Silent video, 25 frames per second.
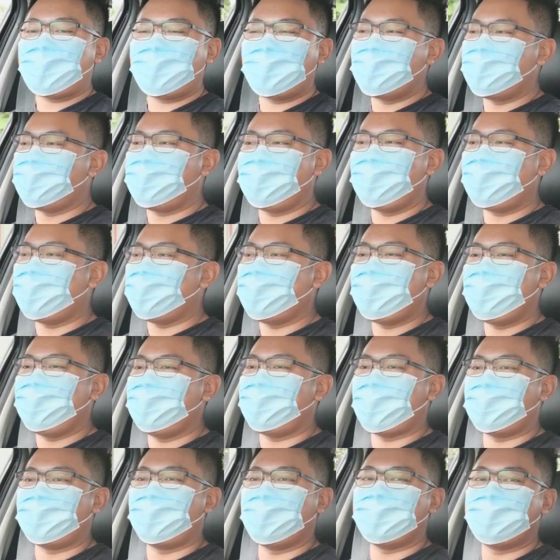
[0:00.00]
I don't feel
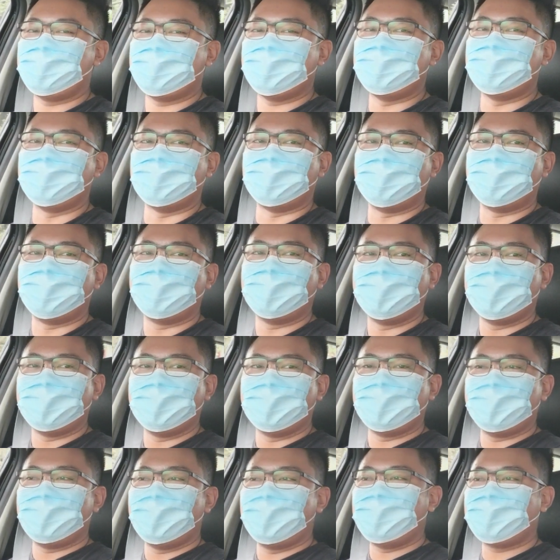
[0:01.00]
any vibration, no.
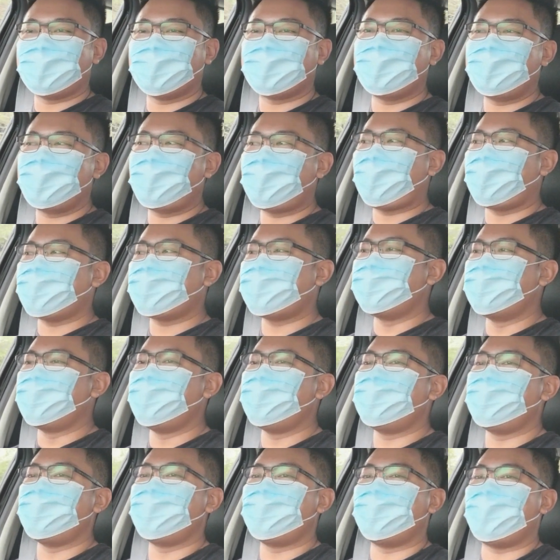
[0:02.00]
Kan. It's actually quite
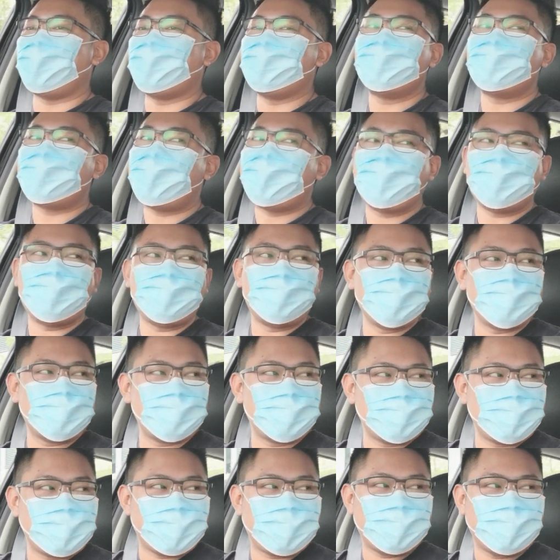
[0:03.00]
smooth, you know. I
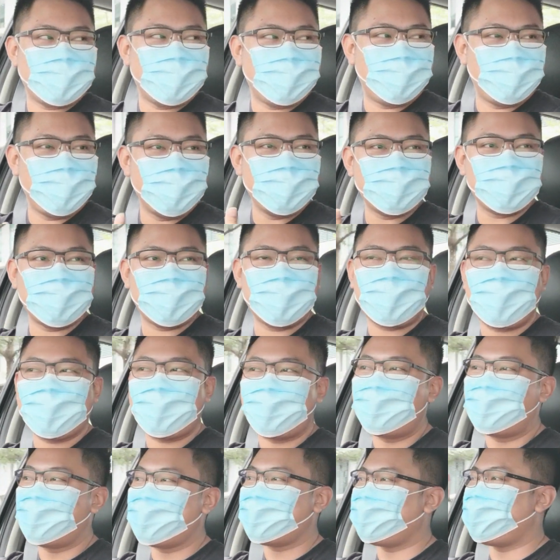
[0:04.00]
almost like it feels
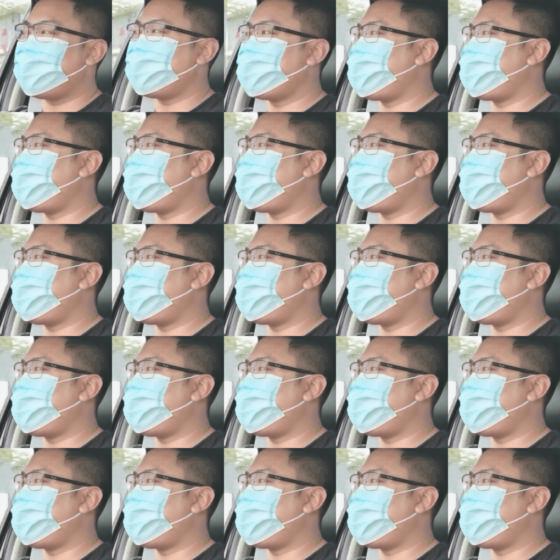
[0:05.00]
like I almost